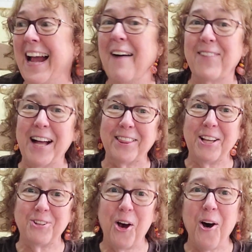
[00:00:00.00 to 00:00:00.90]
I've got the
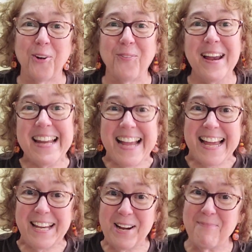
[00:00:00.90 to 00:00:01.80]
dog right in
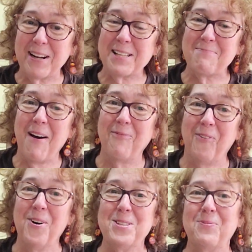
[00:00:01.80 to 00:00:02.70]
here because my
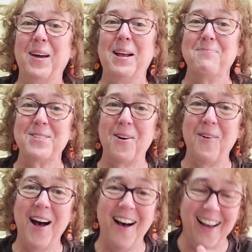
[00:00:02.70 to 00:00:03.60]
voice went up
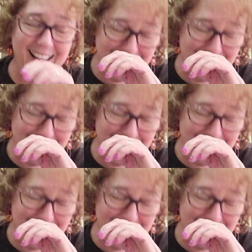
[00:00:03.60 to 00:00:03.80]
so high.